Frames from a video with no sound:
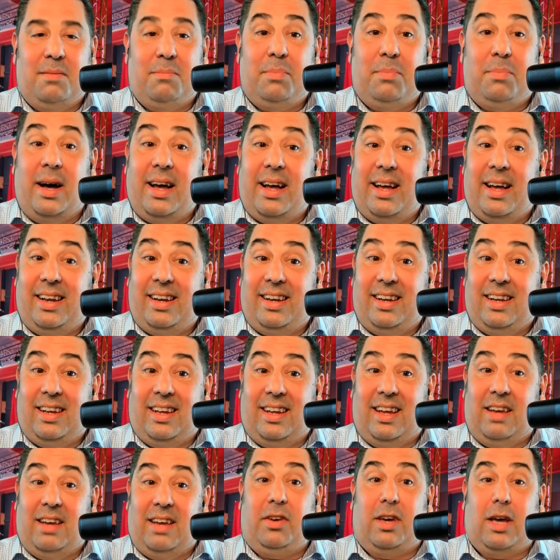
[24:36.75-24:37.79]
But
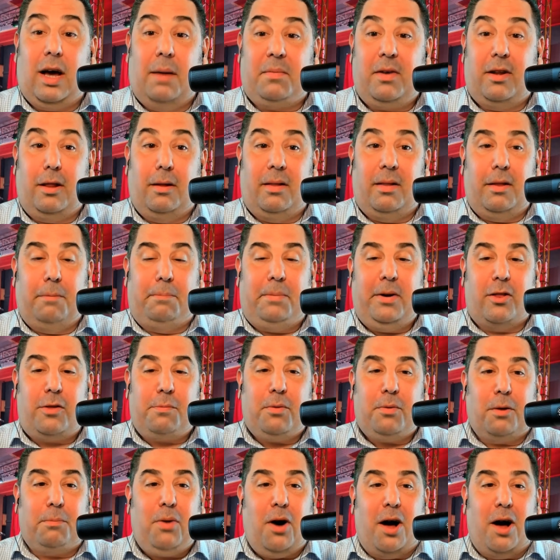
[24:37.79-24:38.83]
if you come to the
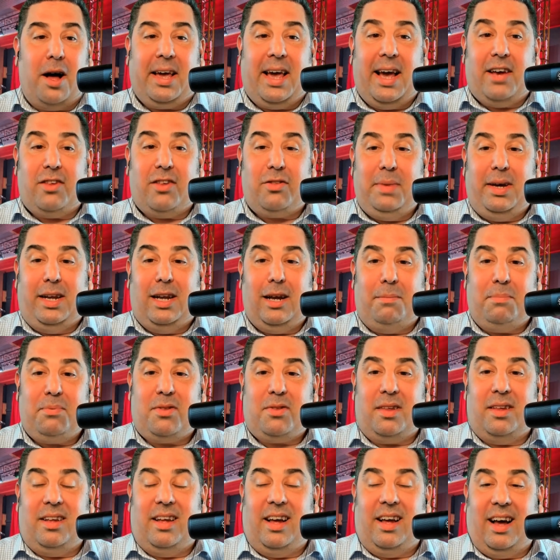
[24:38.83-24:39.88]
Pittsburgh podcast
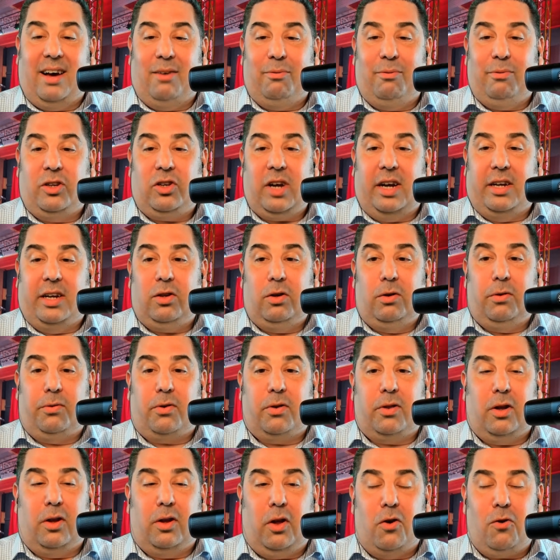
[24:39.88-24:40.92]
meetups, which I do
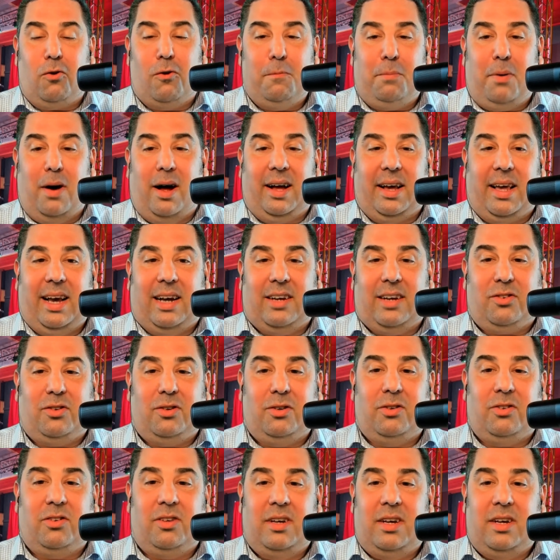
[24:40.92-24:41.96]
for the local
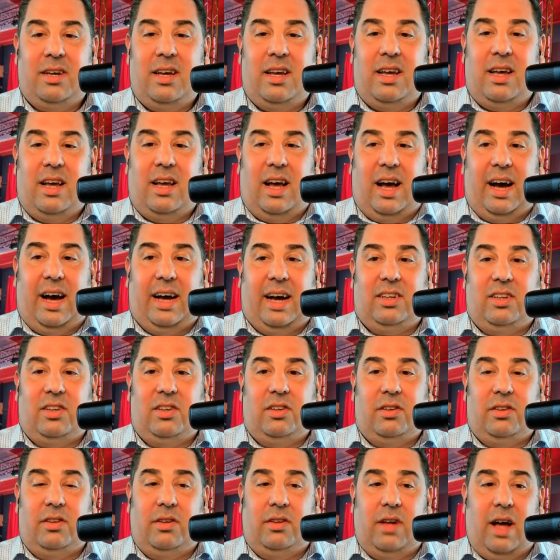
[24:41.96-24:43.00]
podcasters, uh,
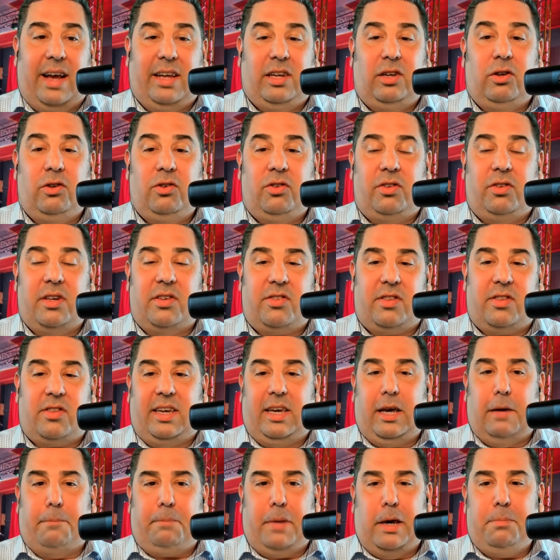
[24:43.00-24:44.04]
I use this to
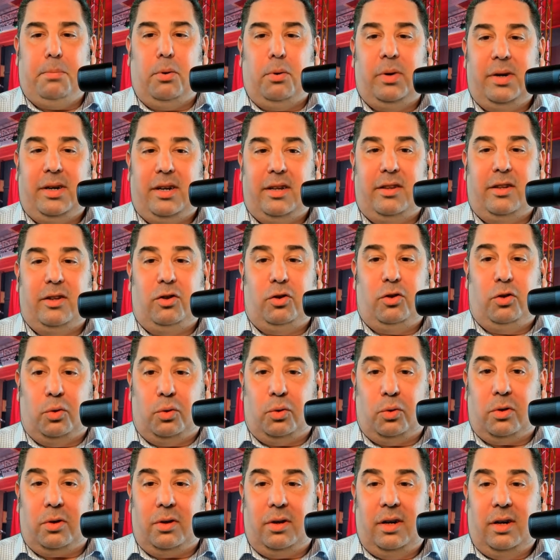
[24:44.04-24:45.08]
get people into the
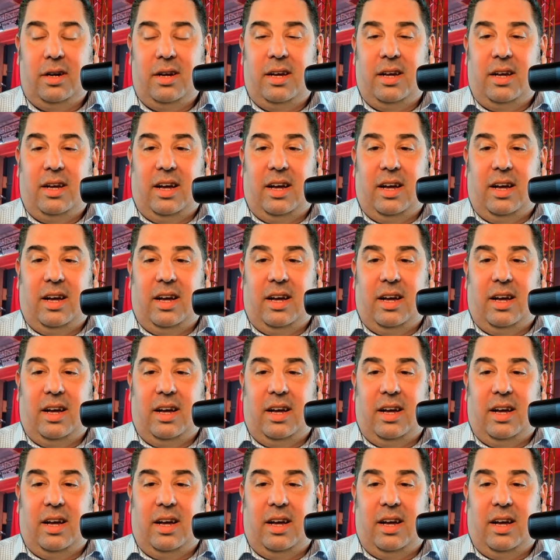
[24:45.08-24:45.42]
door